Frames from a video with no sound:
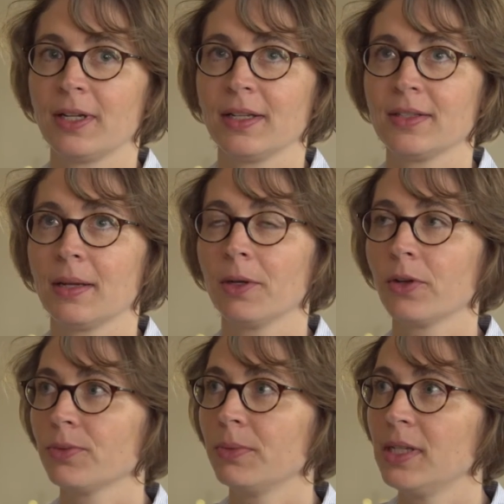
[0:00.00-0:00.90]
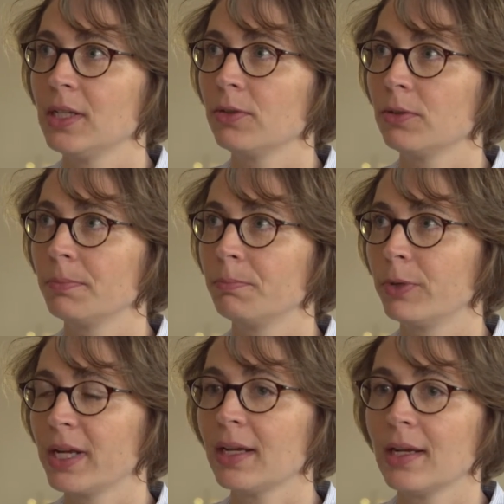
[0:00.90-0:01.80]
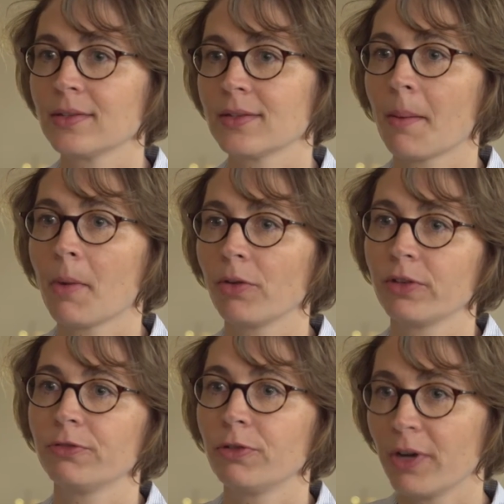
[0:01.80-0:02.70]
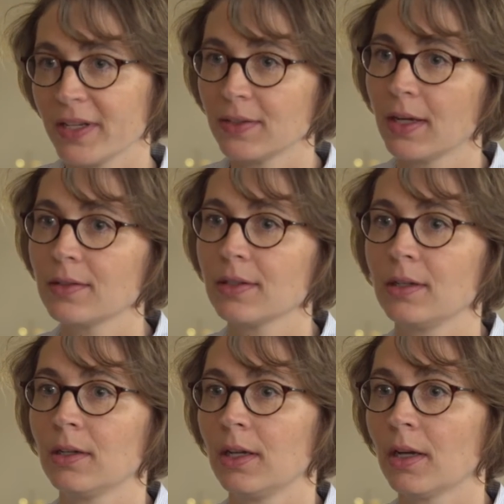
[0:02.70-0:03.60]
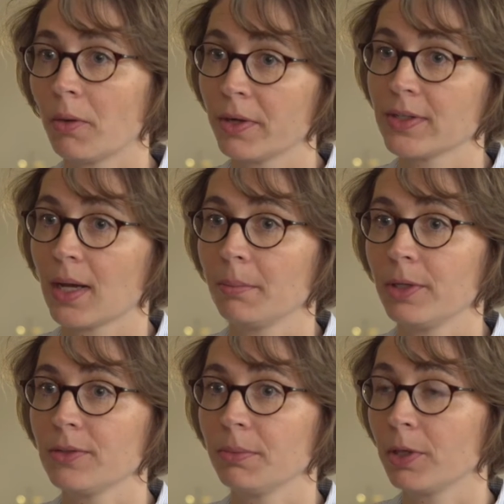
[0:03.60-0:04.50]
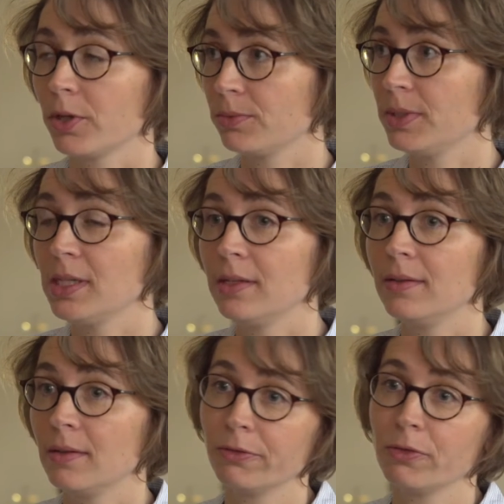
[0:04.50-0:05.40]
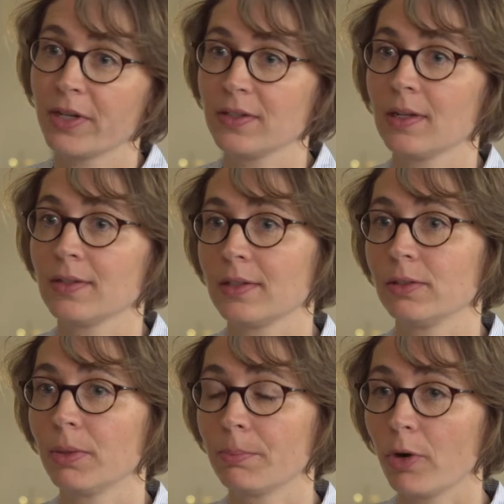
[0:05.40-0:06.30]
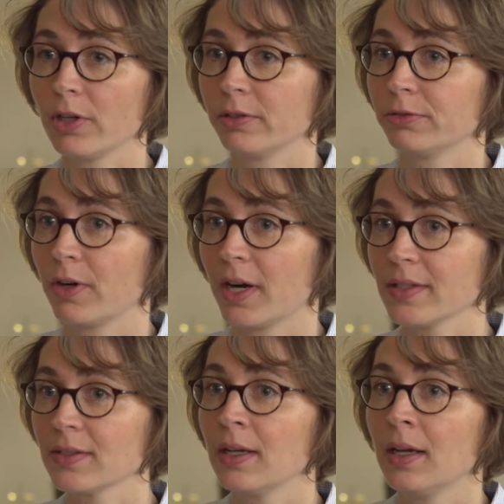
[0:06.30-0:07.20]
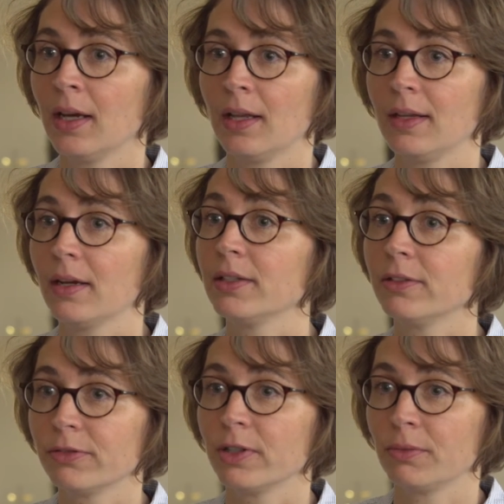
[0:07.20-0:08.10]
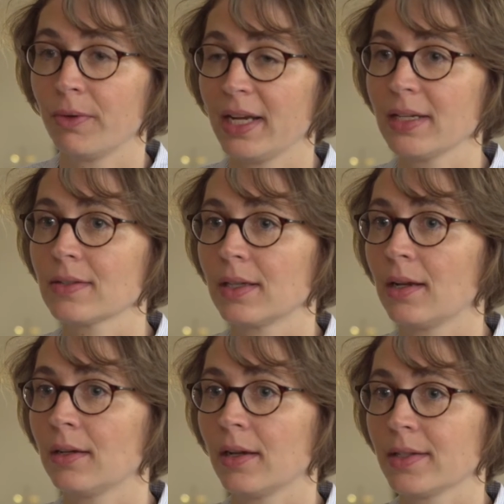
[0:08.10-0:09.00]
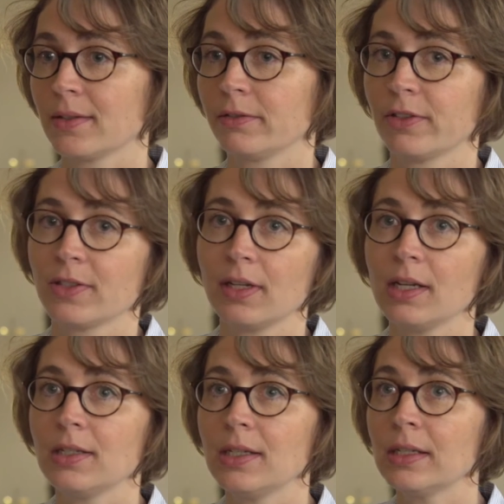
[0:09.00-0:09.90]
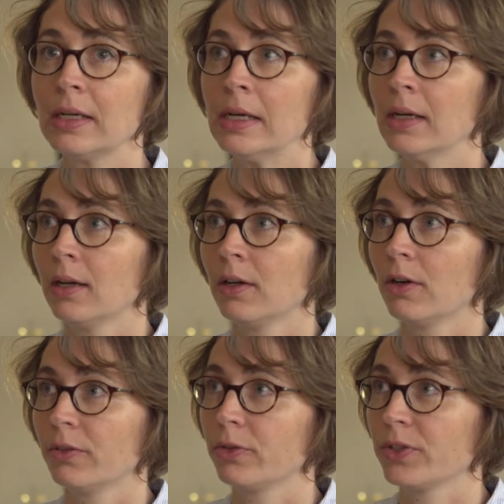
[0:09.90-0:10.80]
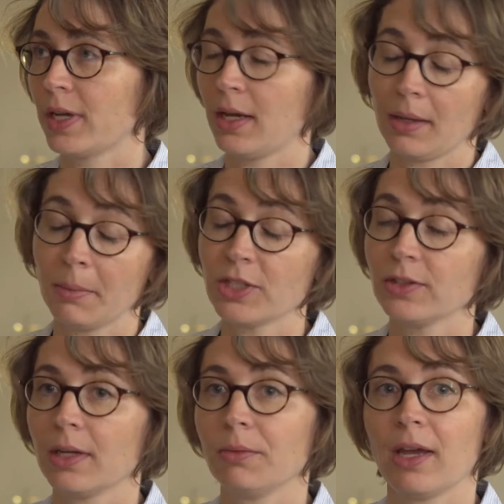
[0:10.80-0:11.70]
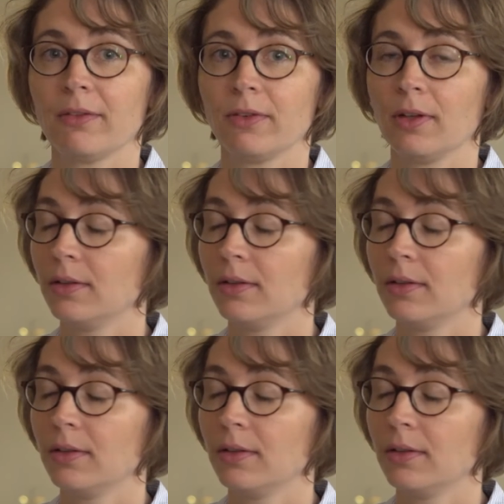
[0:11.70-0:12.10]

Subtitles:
let's say, because we need to bring in somehow the fluorescence in our samples, because we need the fluorescence as a reporter for us. And there are different ways, and as a facility, of course, I mentioned that we have